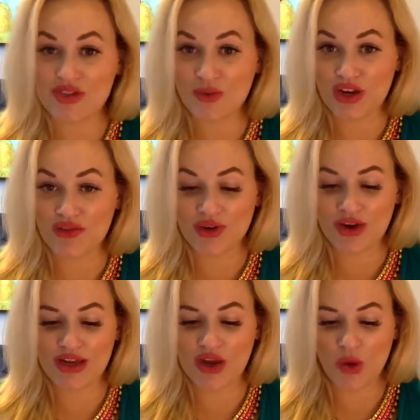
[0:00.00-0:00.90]
to one of your
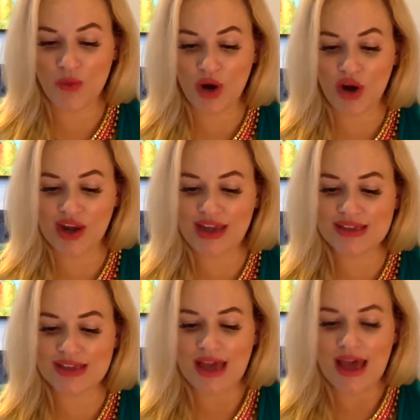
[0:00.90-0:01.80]
in-home
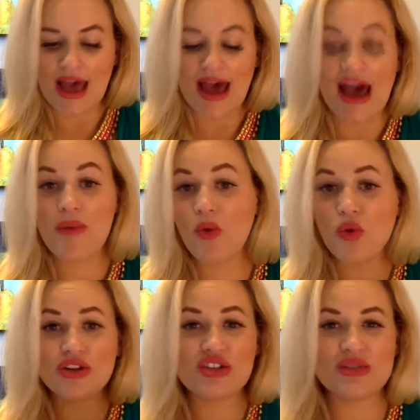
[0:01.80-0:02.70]
parties,
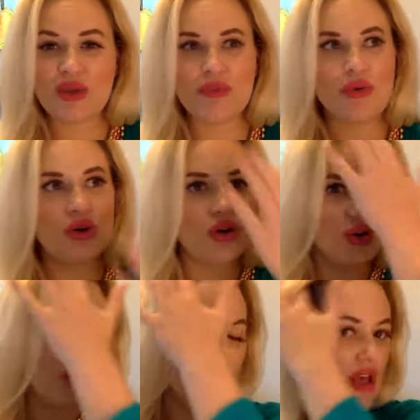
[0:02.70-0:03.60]
or just people
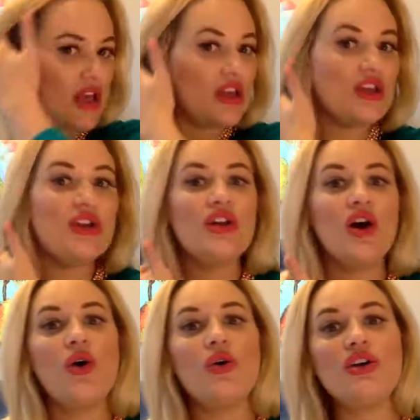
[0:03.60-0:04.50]
who,
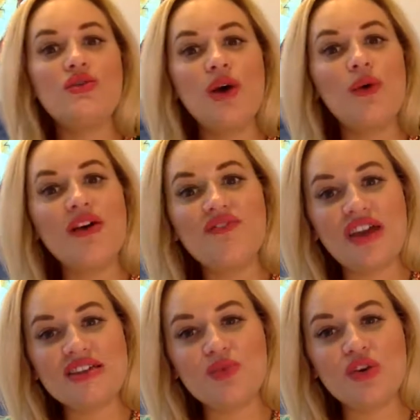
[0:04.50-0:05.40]
on
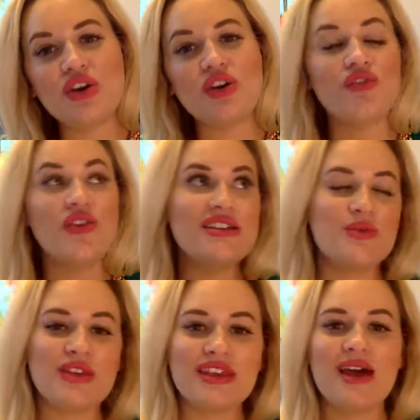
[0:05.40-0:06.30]
Facebook, you're friends
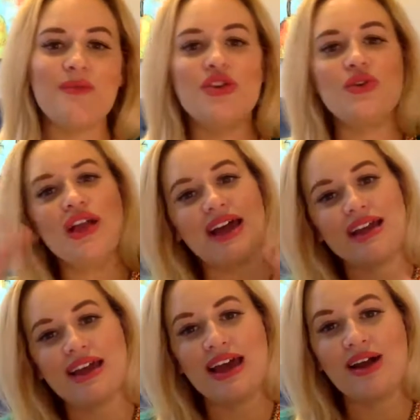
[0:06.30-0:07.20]
with them, you like
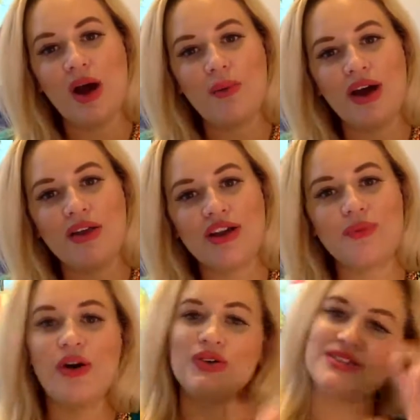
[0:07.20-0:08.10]
and comment on their
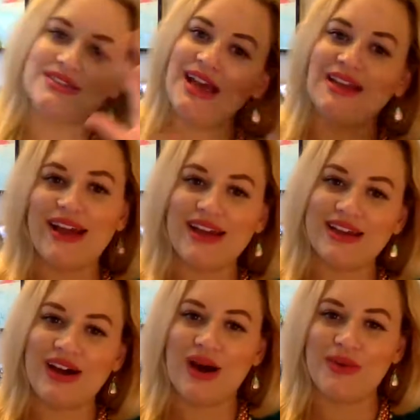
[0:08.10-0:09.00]
posts, they like and
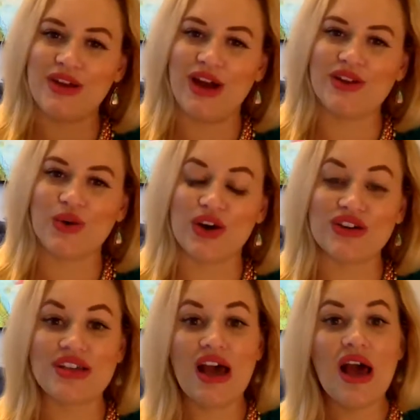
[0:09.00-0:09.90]
comment on
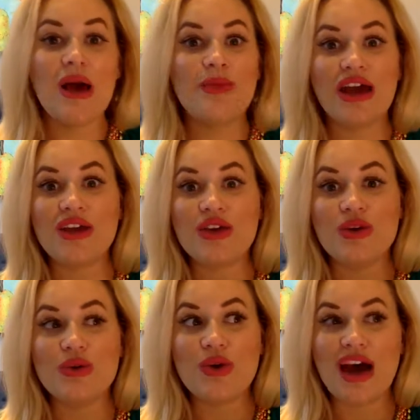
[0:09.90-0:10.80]
yours, but
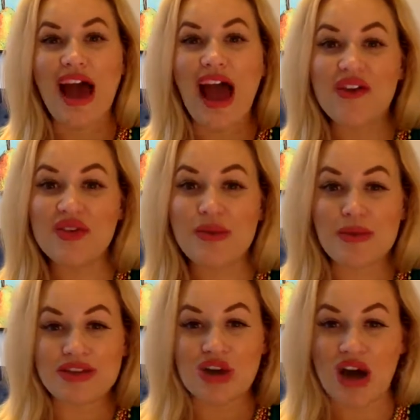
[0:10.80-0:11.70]
you haven't
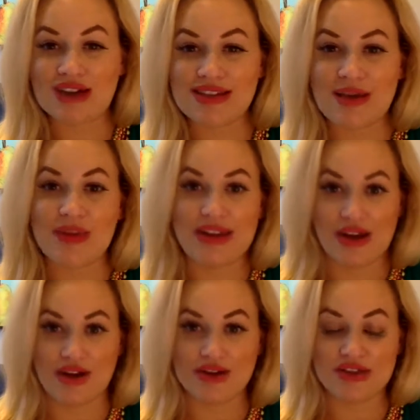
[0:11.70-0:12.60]
maybe talked to them in
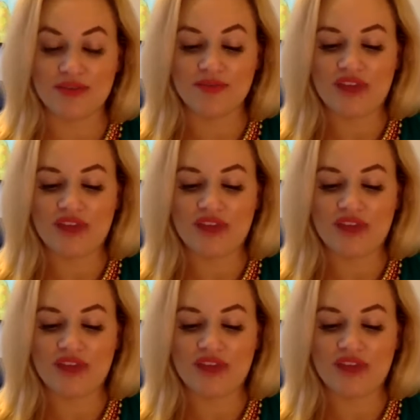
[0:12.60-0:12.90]
years.